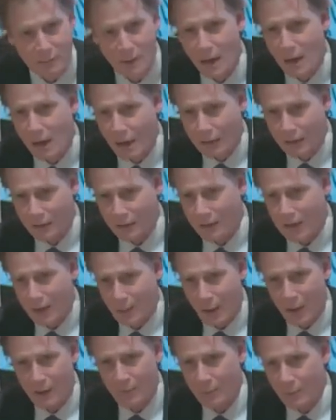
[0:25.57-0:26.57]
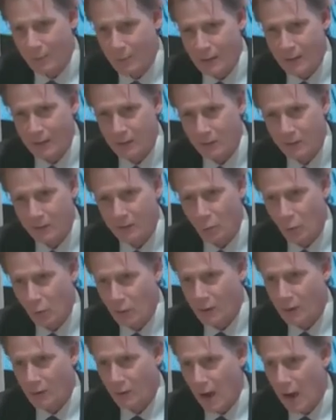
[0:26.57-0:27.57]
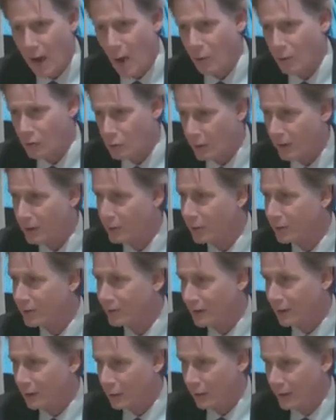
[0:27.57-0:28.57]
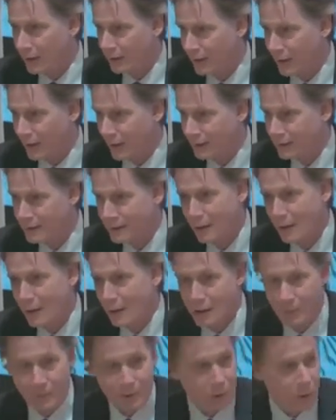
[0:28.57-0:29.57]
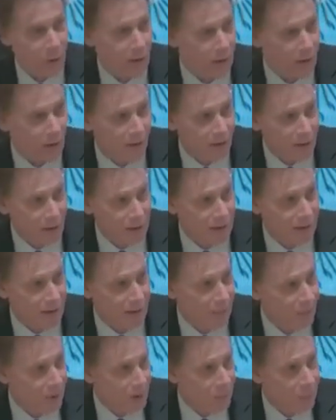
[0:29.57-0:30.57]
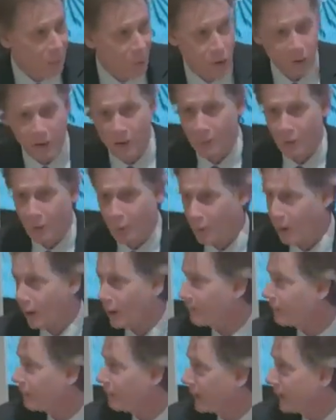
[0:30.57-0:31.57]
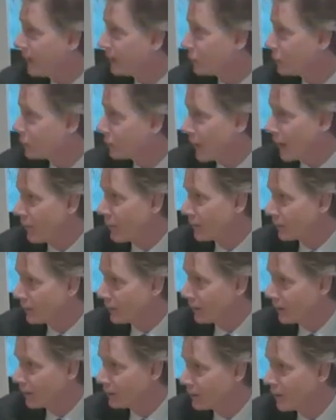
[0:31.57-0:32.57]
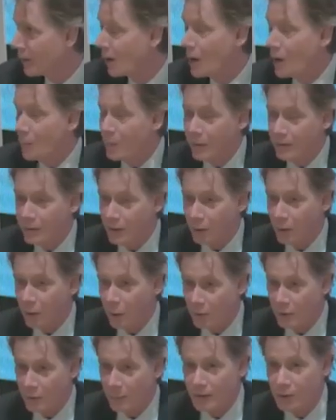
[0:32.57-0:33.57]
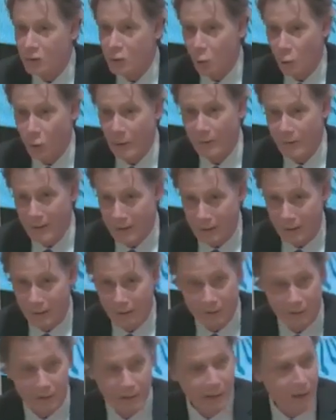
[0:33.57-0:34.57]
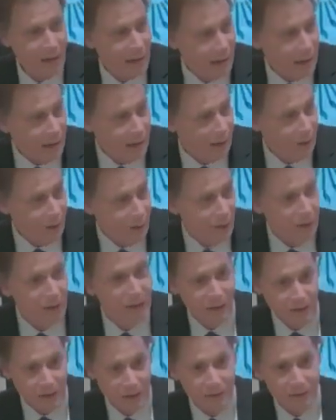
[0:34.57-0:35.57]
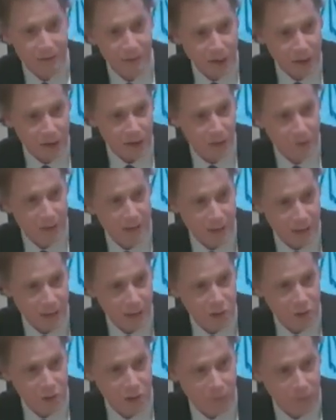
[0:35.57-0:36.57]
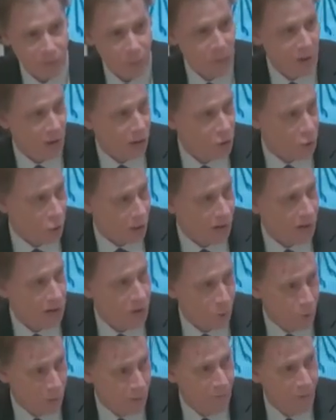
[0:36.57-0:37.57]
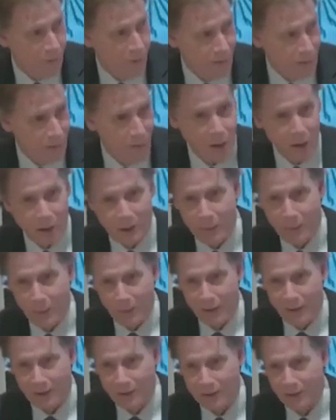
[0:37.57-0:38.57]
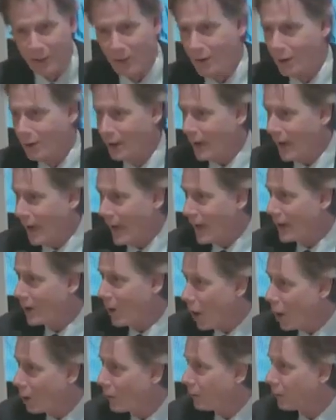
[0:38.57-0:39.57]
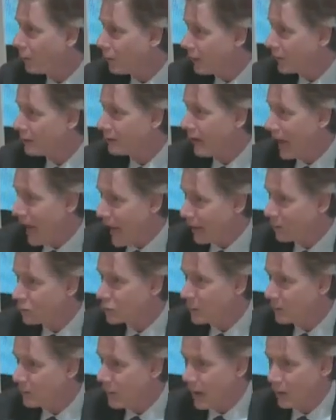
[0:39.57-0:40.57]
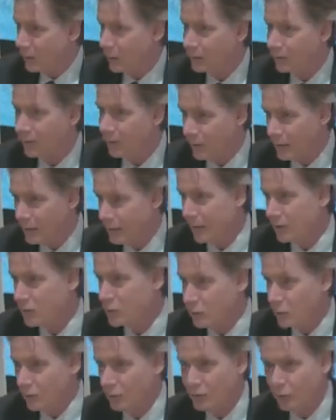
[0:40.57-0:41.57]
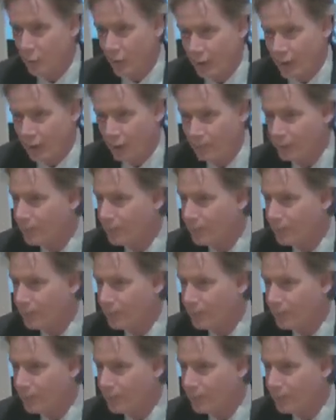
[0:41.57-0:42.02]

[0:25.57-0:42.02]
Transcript: I just came out of a meeting this morning how we're trying to accelerate that. To be quite honest, not to get very boring, but we're on financial topics and things, but they're going to be derivatives. And you need ISDA documentation if you want to trade a derivative in the marketplace. And all of this actually matters for nature as well.